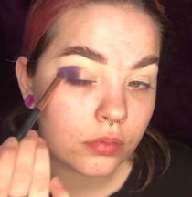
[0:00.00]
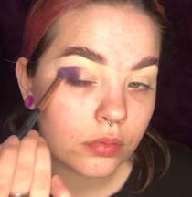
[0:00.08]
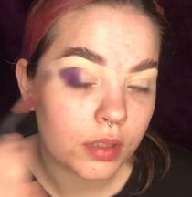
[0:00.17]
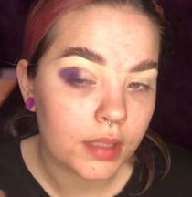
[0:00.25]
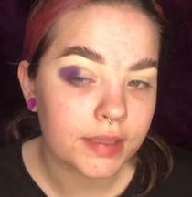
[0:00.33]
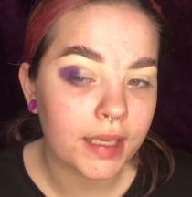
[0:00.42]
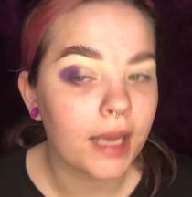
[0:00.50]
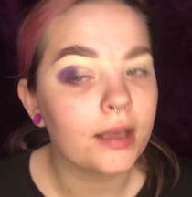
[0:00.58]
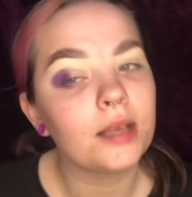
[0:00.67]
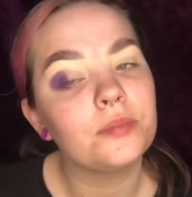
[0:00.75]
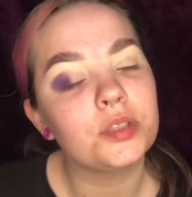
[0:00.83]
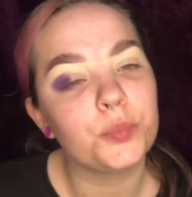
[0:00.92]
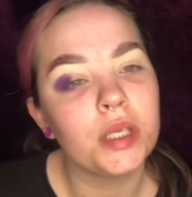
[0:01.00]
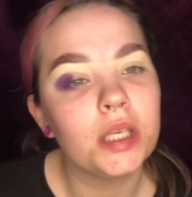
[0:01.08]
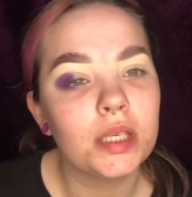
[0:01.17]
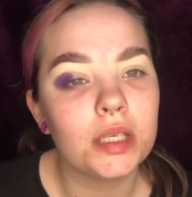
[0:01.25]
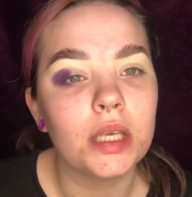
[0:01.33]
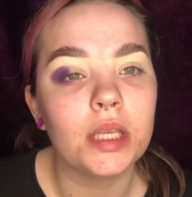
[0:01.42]
See, I'm
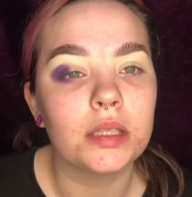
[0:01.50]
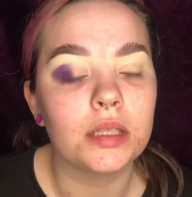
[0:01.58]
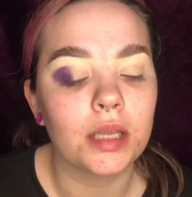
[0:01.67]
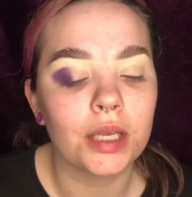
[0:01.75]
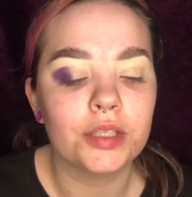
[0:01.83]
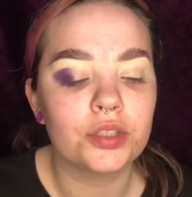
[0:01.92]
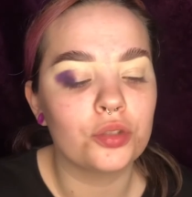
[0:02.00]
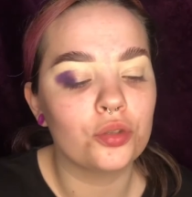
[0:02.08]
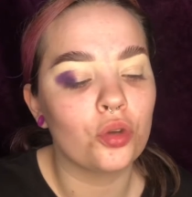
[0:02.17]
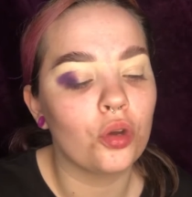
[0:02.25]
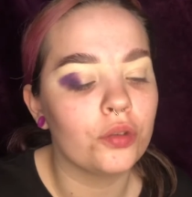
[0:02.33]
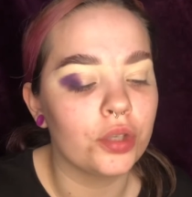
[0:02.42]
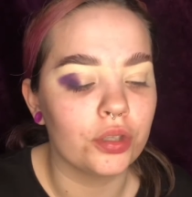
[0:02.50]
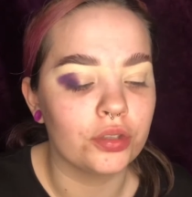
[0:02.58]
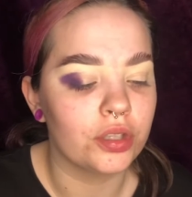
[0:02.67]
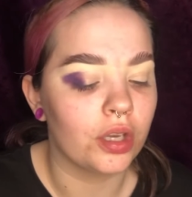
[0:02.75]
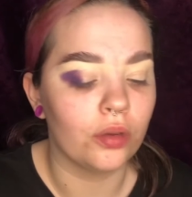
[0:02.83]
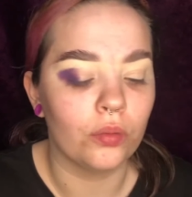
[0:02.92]
speaking like it's a tutorial,
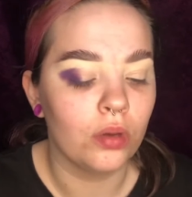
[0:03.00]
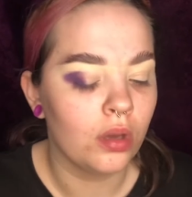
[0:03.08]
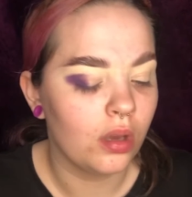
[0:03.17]
so